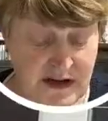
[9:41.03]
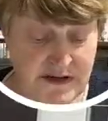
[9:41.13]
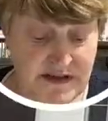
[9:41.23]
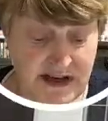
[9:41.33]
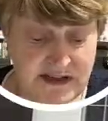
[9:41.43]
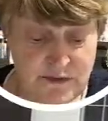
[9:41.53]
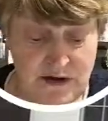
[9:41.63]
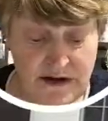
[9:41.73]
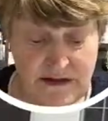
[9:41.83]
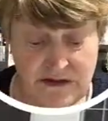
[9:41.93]
So that's
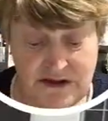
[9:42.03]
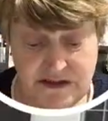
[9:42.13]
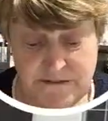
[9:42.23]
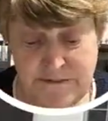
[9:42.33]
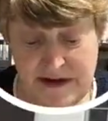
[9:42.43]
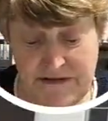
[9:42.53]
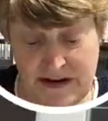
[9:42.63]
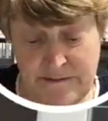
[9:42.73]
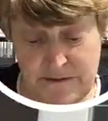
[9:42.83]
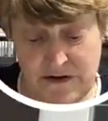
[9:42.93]
worth just
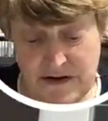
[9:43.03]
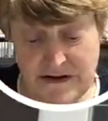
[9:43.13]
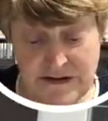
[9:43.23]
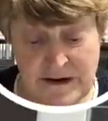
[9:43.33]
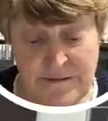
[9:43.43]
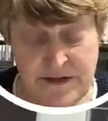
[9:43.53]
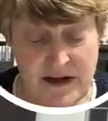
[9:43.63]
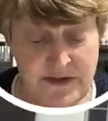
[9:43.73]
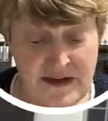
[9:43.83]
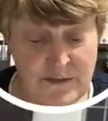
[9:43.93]
bearing in mind.
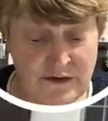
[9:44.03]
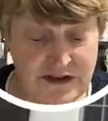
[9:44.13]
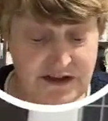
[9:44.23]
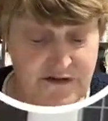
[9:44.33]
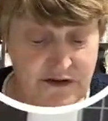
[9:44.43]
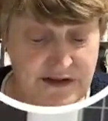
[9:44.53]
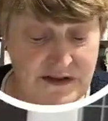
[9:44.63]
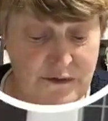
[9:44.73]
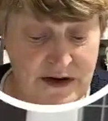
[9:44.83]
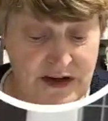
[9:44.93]
And then once you've got
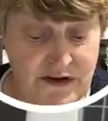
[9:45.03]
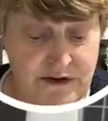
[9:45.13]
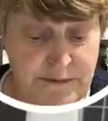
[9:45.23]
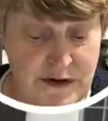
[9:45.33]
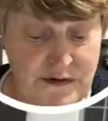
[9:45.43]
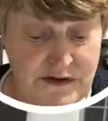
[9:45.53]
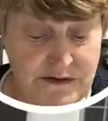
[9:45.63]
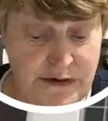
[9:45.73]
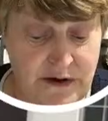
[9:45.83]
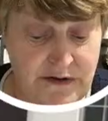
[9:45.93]
this away, you can
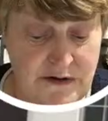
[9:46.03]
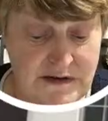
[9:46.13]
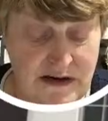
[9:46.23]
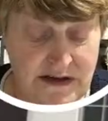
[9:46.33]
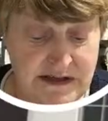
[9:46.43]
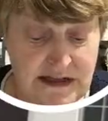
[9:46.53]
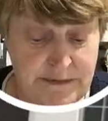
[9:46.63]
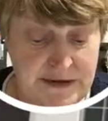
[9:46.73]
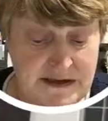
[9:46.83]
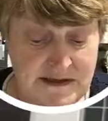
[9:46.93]
poke those last
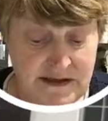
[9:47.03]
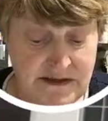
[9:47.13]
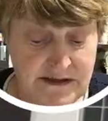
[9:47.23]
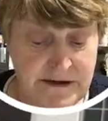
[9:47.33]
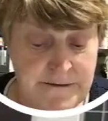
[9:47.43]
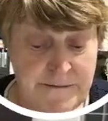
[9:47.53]
little pieces.